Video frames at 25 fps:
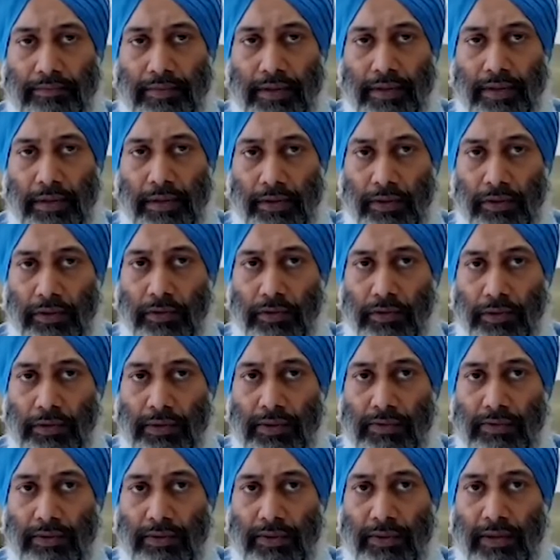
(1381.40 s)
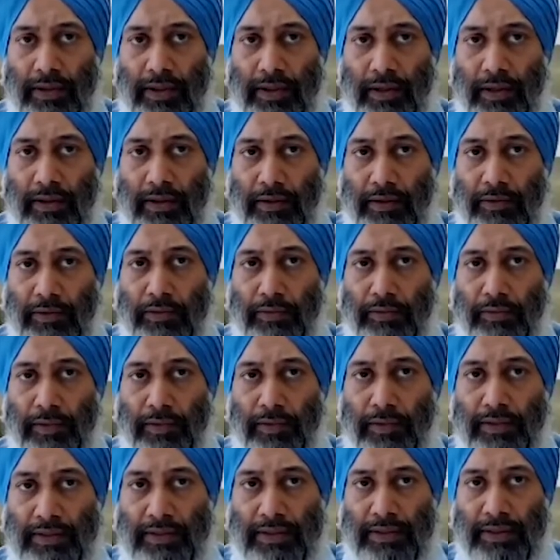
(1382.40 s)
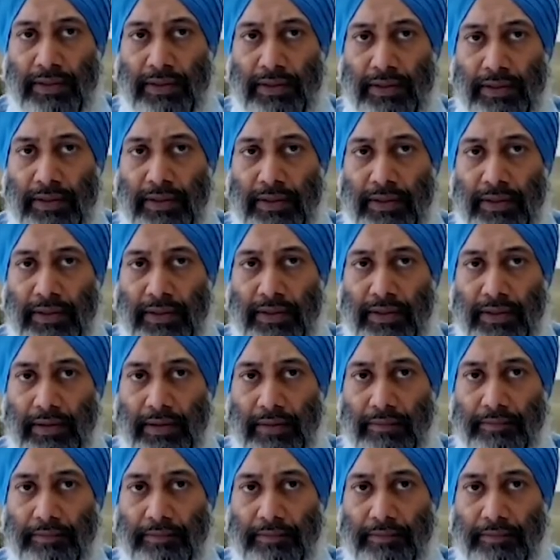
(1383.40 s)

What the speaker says: issues with regard to privacy and data.